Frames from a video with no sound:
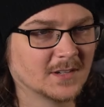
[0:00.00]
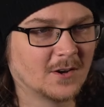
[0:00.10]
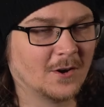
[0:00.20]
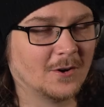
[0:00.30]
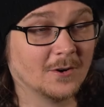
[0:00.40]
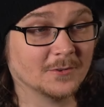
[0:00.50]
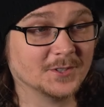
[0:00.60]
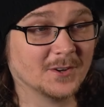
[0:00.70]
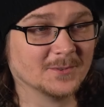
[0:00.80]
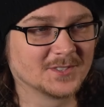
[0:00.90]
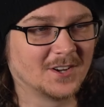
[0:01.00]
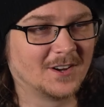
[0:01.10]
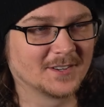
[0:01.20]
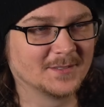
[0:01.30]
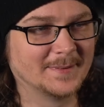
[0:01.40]
Oh, don't
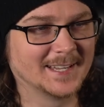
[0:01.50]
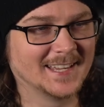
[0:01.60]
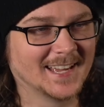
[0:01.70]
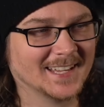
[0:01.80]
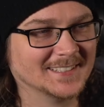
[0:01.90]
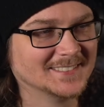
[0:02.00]
talk big yet.